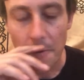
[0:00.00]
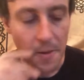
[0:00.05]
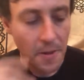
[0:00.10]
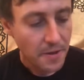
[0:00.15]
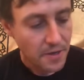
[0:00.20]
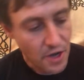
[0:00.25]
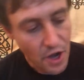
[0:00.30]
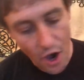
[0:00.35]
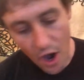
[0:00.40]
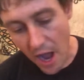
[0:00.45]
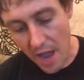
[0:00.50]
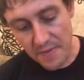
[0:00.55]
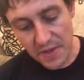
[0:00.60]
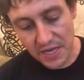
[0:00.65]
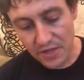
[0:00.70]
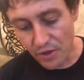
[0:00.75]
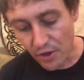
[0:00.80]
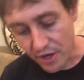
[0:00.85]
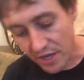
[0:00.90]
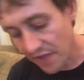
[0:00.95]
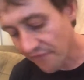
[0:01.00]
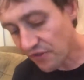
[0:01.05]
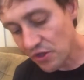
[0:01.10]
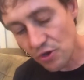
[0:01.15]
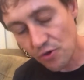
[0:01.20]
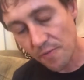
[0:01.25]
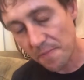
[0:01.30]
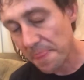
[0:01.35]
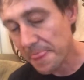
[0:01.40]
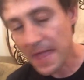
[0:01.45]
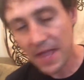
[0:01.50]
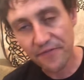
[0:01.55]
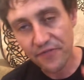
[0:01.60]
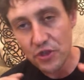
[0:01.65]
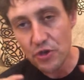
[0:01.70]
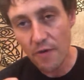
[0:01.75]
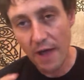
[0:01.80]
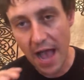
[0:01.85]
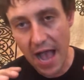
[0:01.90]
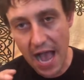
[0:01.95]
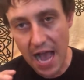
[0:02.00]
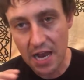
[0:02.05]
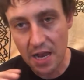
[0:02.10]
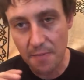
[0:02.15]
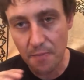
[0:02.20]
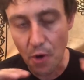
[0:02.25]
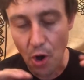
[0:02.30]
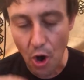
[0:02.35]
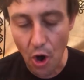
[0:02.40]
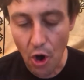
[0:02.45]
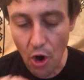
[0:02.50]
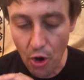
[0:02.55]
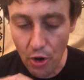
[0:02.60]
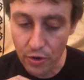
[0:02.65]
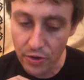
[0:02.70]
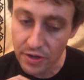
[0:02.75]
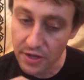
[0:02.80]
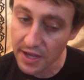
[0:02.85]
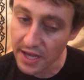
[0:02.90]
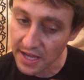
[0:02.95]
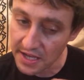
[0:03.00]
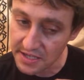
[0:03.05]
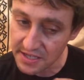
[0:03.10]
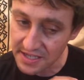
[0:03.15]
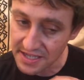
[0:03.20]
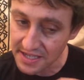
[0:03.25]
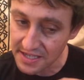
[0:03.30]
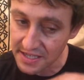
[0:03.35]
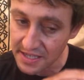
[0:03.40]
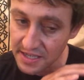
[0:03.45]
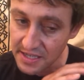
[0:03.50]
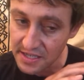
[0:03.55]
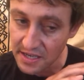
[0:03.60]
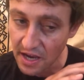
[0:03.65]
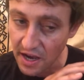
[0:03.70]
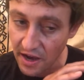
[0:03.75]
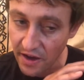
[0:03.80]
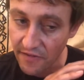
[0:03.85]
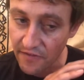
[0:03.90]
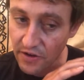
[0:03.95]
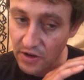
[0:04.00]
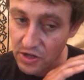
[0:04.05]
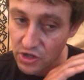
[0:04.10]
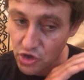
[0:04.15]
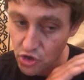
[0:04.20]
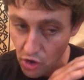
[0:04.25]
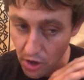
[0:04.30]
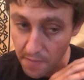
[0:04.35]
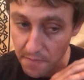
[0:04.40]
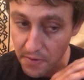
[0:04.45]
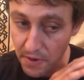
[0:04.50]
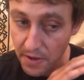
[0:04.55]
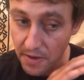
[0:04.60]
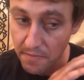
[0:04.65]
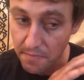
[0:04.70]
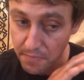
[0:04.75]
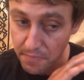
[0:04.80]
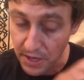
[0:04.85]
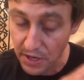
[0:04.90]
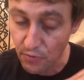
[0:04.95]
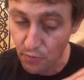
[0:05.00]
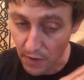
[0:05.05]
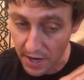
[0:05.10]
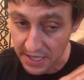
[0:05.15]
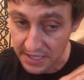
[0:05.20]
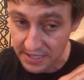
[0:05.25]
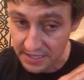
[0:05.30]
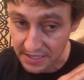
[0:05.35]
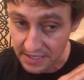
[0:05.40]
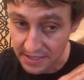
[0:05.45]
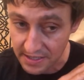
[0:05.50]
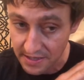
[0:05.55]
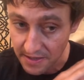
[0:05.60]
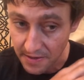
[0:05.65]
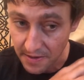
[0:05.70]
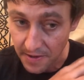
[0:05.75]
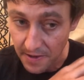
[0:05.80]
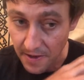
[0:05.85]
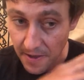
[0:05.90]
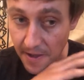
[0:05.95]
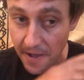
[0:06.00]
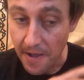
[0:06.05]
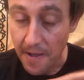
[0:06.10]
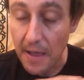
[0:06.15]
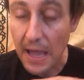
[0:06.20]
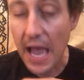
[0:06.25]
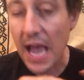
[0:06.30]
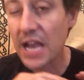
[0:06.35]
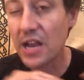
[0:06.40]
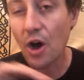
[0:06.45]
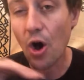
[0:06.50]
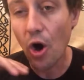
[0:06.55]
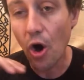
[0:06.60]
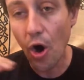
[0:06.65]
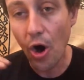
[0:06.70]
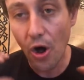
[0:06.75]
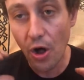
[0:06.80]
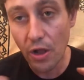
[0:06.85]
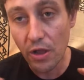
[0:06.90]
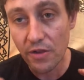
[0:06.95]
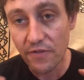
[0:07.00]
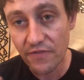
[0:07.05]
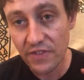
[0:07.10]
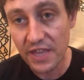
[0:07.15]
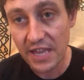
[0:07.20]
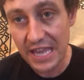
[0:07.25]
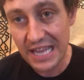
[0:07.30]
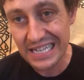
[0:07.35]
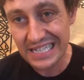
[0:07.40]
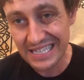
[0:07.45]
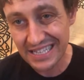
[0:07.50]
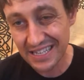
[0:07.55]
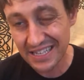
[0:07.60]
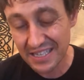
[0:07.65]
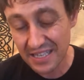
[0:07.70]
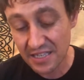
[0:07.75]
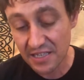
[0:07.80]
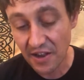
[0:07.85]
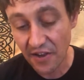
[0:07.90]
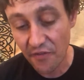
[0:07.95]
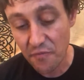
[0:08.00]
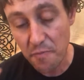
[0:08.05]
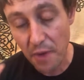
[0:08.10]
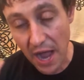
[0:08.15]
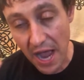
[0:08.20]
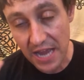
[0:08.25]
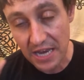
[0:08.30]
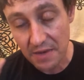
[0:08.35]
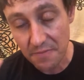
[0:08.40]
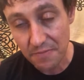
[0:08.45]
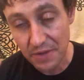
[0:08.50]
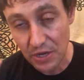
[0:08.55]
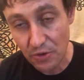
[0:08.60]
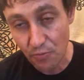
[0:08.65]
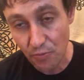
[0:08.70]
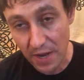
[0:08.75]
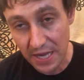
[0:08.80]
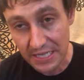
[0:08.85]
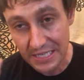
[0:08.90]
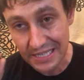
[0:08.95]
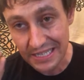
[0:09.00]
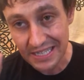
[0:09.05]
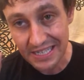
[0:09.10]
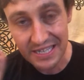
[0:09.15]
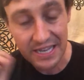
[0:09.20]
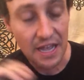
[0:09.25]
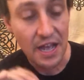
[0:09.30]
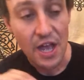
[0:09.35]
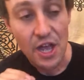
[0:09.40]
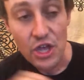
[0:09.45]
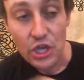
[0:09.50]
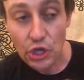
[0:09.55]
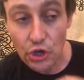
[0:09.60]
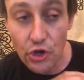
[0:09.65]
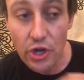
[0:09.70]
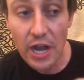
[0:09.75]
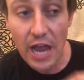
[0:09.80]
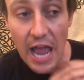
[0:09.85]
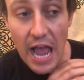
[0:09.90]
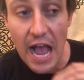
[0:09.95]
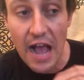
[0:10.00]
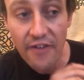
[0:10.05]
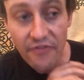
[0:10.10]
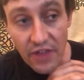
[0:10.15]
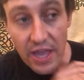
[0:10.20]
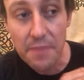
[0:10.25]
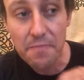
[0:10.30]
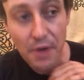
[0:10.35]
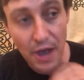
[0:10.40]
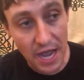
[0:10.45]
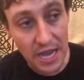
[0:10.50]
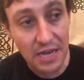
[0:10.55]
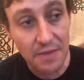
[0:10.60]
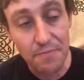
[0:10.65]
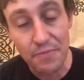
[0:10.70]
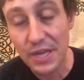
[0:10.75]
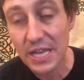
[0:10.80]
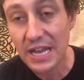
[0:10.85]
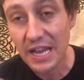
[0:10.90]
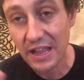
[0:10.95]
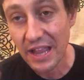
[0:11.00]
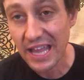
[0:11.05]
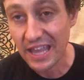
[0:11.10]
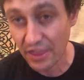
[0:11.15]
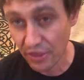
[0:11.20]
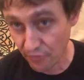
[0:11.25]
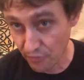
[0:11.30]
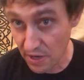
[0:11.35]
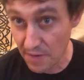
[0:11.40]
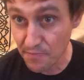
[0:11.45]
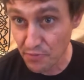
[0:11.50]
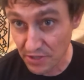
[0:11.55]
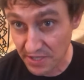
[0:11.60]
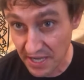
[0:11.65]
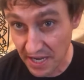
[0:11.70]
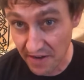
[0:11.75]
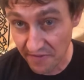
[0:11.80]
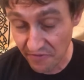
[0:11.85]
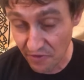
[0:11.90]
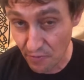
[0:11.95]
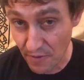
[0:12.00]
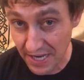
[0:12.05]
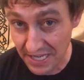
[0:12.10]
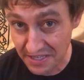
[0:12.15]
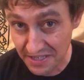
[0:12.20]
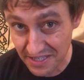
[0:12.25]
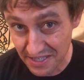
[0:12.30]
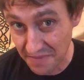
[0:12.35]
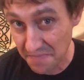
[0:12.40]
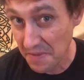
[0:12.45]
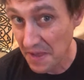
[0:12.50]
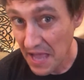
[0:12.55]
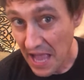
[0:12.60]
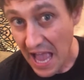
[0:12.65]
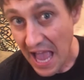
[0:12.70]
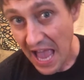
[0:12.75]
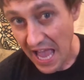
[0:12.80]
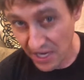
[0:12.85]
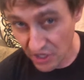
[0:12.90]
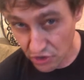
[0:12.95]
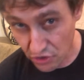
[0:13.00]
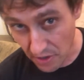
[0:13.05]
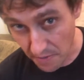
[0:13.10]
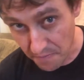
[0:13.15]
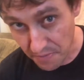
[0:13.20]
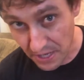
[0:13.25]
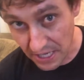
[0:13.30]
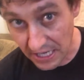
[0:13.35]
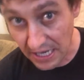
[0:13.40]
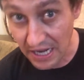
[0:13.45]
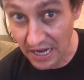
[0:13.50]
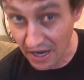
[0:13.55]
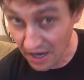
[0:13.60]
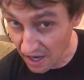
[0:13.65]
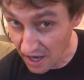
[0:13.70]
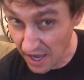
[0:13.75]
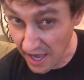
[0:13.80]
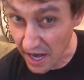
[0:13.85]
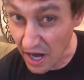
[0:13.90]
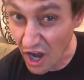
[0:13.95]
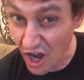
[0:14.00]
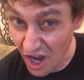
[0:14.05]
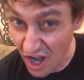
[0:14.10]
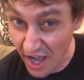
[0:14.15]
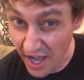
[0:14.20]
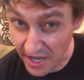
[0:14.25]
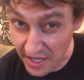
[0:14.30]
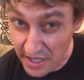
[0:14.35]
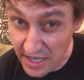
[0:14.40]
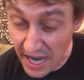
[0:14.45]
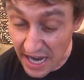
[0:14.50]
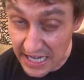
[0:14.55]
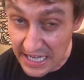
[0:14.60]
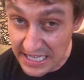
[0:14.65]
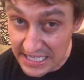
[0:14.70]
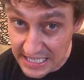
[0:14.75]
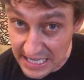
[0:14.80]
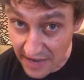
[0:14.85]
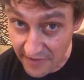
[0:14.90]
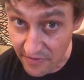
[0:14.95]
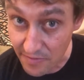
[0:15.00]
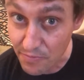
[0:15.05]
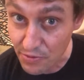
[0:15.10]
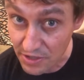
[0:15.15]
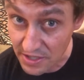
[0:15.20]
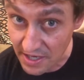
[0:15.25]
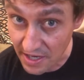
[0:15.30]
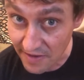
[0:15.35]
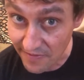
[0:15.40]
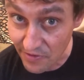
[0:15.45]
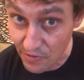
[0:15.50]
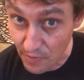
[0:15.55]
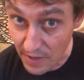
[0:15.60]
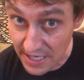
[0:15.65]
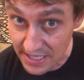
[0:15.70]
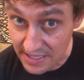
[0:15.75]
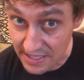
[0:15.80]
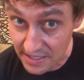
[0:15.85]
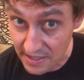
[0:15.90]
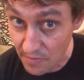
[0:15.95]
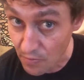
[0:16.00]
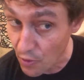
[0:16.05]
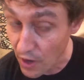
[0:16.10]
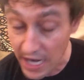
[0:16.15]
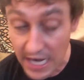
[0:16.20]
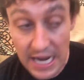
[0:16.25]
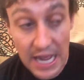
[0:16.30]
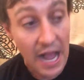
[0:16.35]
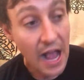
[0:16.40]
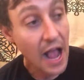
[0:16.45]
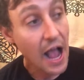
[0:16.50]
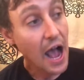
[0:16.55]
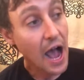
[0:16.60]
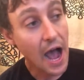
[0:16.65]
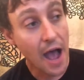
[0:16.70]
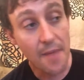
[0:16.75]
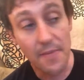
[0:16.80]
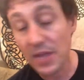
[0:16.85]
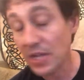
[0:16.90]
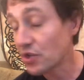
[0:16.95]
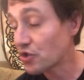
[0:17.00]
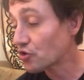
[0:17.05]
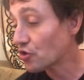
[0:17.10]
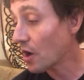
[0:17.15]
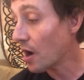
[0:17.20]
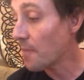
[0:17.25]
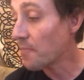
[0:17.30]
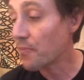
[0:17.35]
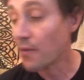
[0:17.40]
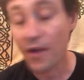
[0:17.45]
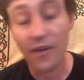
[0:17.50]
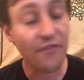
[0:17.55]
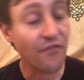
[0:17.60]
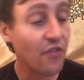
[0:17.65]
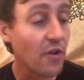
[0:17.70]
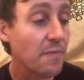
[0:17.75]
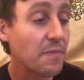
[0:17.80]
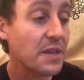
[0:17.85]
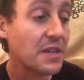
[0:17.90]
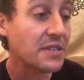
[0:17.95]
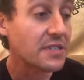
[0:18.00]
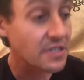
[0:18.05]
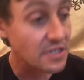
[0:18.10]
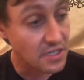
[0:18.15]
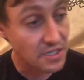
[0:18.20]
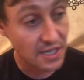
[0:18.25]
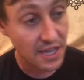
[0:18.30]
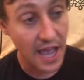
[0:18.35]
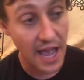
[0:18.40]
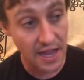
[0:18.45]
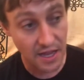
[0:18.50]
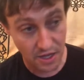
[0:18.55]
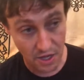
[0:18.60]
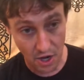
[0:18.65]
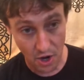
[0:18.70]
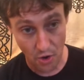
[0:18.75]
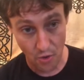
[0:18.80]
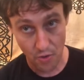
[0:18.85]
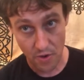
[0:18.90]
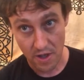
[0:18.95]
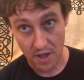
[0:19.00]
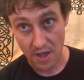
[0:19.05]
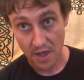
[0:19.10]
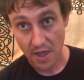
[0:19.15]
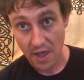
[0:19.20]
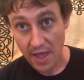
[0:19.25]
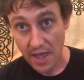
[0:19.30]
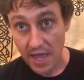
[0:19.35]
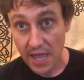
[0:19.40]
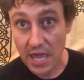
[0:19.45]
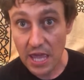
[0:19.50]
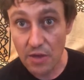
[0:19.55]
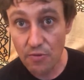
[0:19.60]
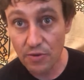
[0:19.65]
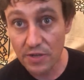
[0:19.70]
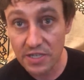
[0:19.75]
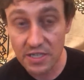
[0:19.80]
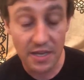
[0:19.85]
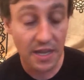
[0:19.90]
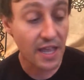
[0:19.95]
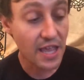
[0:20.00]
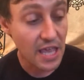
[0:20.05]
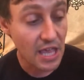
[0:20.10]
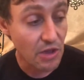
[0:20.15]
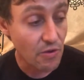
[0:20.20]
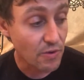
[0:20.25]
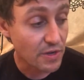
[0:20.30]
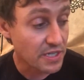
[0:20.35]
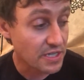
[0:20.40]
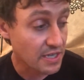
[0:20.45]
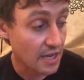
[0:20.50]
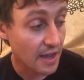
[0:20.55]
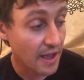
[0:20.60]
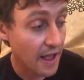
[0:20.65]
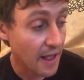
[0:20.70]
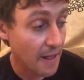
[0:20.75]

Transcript: No, I mean, look, if you if you add up all the instances of Trump being racist and all of the instances of Biden being racist, you're going to have like Biden being at like three percent of the racism and Trump being at a, at a, at ninety-seven percent of the racism, right? I mean, Trump from the get-go, he was he was